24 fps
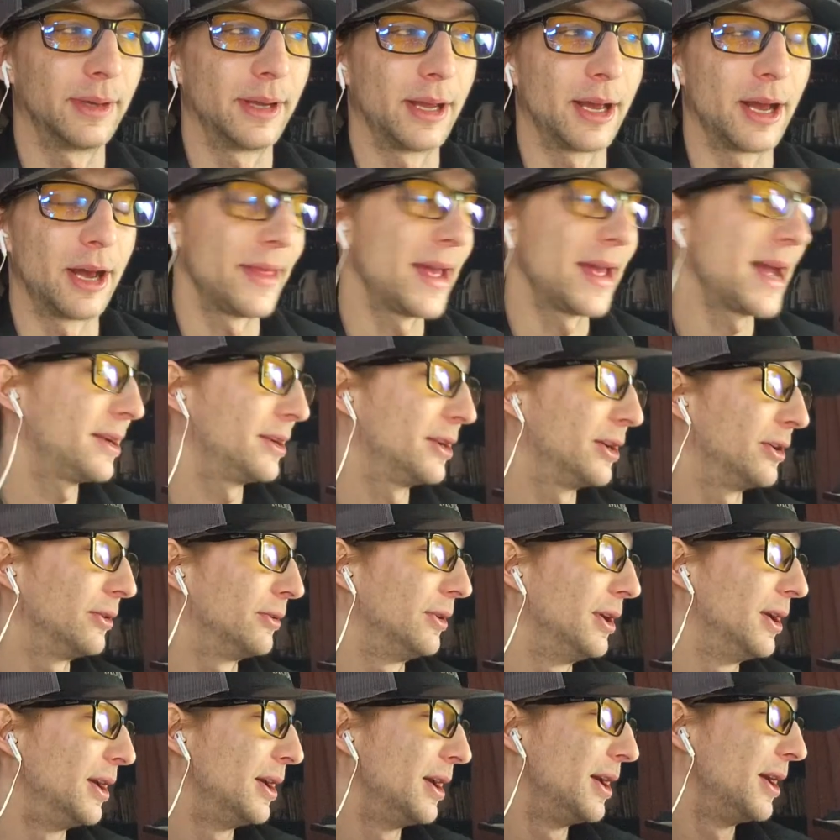On that note,
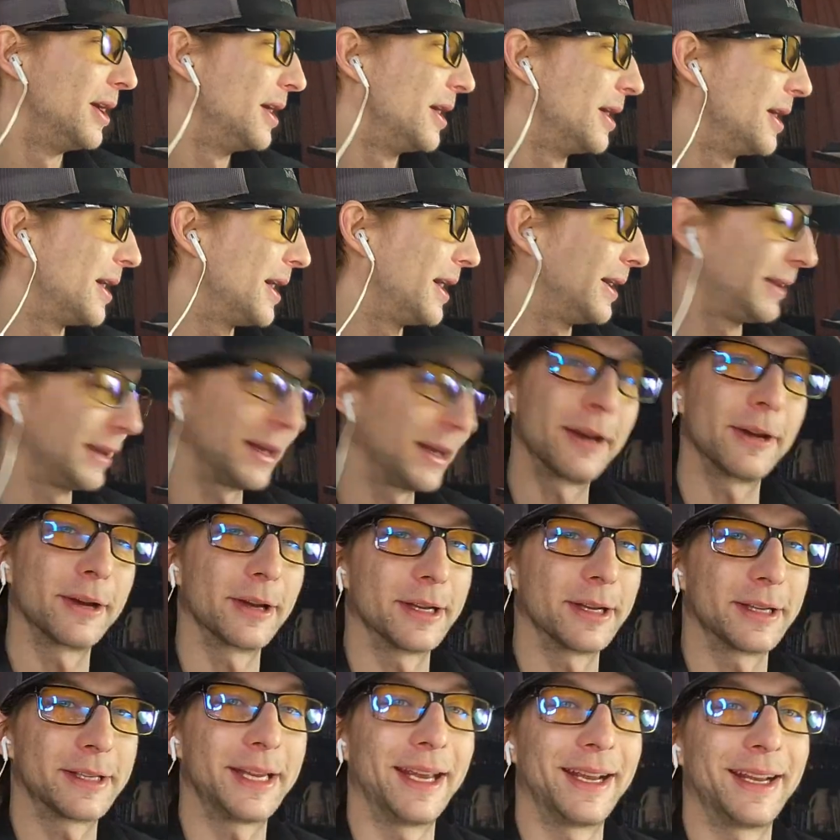I think I'm going
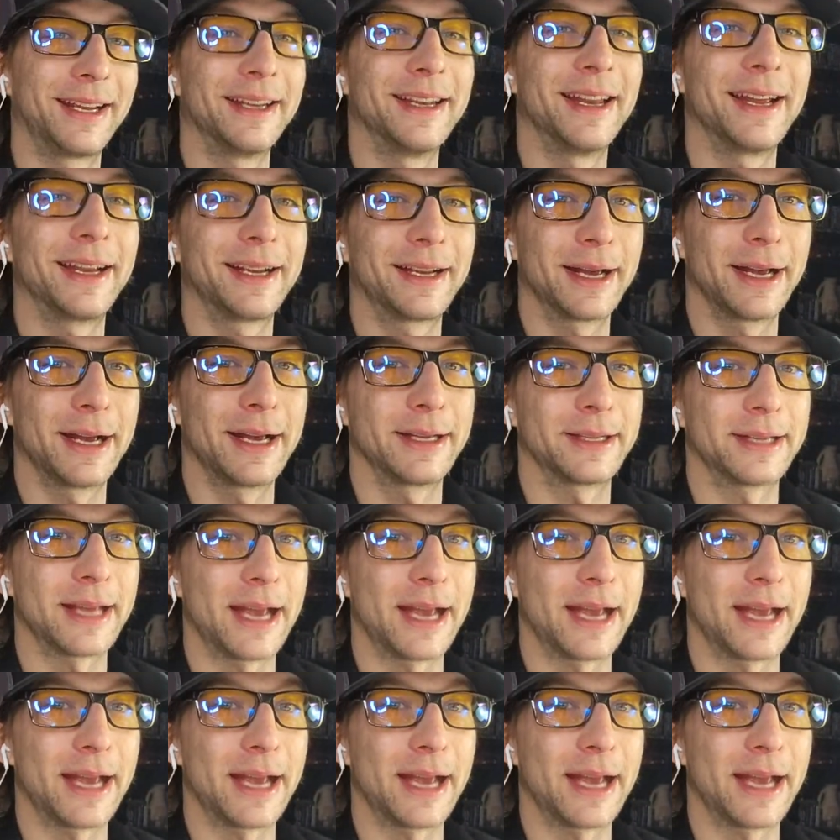to say goodnight, guys.